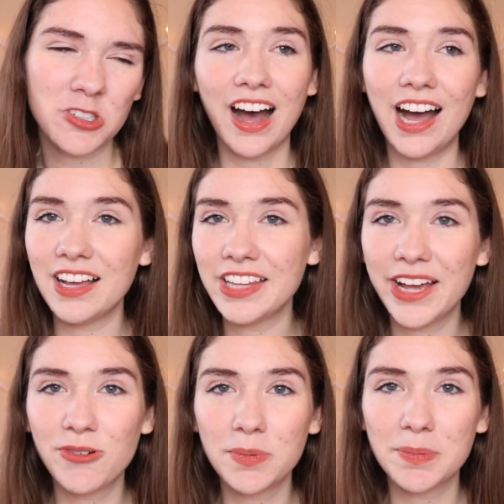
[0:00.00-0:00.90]
So I
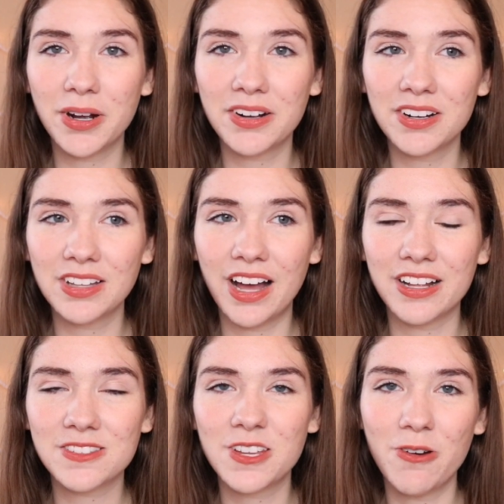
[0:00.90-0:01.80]
like Warby Parker a
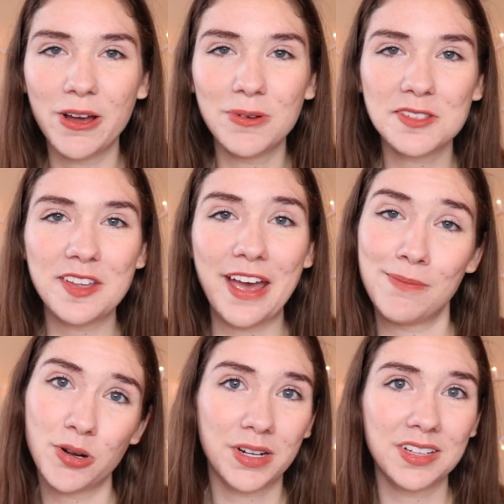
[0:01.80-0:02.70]
lot, so I will say I
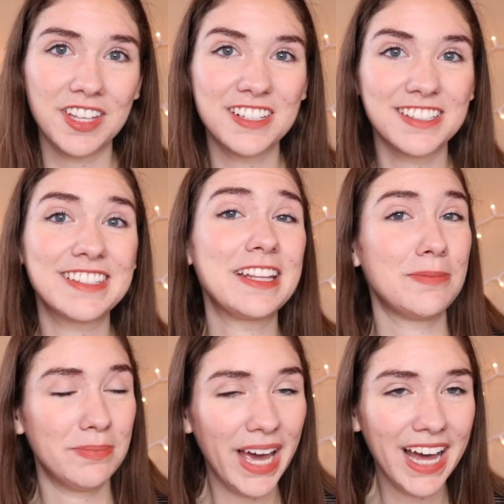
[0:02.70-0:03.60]
have more good things to say
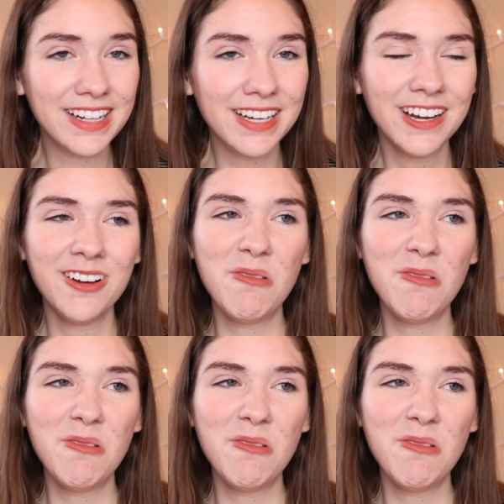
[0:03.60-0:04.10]
than bad.